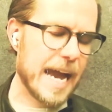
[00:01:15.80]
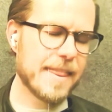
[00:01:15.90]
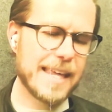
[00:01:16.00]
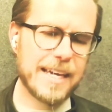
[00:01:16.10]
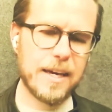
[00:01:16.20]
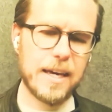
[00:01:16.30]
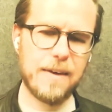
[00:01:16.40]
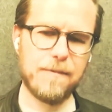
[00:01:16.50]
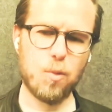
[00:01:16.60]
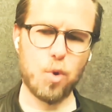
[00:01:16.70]
I think
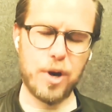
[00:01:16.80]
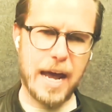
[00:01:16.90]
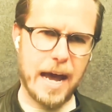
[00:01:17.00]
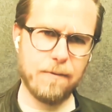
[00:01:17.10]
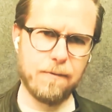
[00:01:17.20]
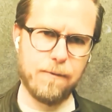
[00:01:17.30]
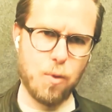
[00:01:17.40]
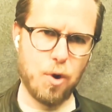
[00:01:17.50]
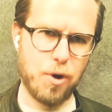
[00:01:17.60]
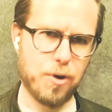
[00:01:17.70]
if it were not
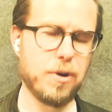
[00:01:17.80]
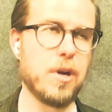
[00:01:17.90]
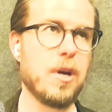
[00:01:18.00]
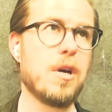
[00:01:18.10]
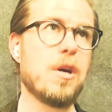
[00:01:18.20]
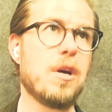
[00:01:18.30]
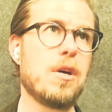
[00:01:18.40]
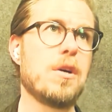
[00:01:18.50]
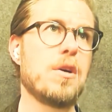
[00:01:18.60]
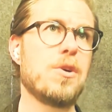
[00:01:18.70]
for
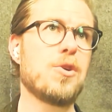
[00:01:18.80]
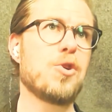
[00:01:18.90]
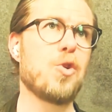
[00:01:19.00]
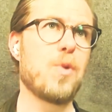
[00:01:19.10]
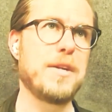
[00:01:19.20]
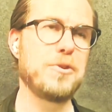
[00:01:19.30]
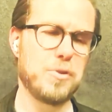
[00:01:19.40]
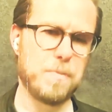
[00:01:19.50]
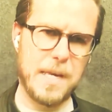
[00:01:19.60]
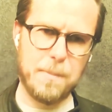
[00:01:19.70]

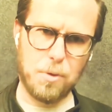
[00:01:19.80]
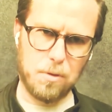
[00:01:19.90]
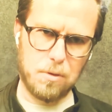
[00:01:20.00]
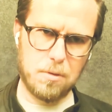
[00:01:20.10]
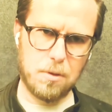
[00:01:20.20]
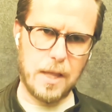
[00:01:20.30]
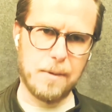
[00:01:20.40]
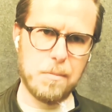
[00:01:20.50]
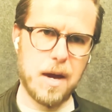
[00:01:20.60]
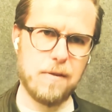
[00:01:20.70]
courageous people
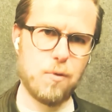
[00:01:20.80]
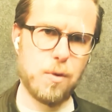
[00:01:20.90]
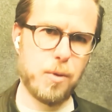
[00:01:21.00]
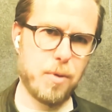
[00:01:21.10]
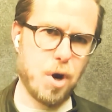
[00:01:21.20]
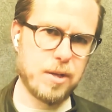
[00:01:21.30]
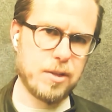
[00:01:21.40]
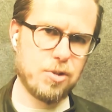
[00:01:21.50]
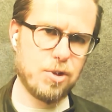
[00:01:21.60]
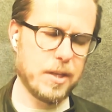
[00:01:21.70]
like my former
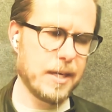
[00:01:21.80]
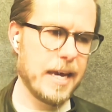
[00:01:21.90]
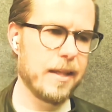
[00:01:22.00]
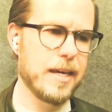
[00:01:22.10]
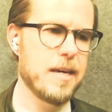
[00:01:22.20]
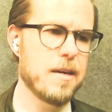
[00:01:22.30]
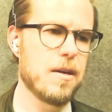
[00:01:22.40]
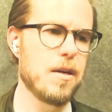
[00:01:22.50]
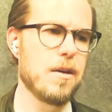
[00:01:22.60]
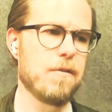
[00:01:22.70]
boss, John Kelly,
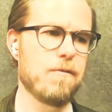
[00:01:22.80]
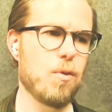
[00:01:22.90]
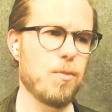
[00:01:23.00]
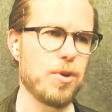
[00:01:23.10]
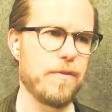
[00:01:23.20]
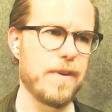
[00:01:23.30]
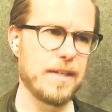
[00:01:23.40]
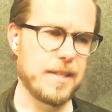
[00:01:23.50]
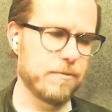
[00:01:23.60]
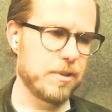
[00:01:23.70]
former
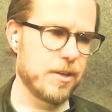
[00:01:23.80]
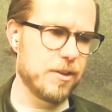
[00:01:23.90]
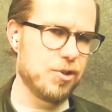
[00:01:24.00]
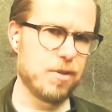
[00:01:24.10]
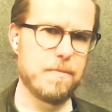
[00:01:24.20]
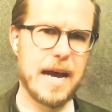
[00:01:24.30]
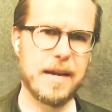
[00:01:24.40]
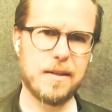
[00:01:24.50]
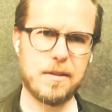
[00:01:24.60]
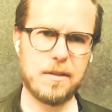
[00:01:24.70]
Defense Secretary Jim
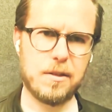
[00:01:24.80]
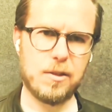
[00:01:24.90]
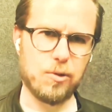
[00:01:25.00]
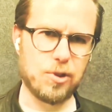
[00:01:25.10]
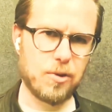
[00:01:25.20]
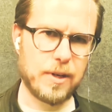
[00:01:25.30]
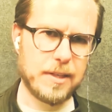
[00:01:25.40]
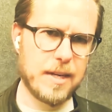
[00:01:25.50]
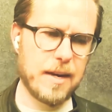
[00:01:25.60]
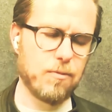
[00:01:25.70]
Mattis, to a certain
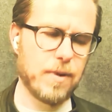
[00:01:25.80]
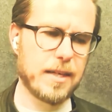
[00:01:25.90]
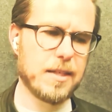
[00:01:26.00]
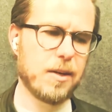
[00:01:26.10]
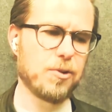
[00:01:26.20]
extent, Rex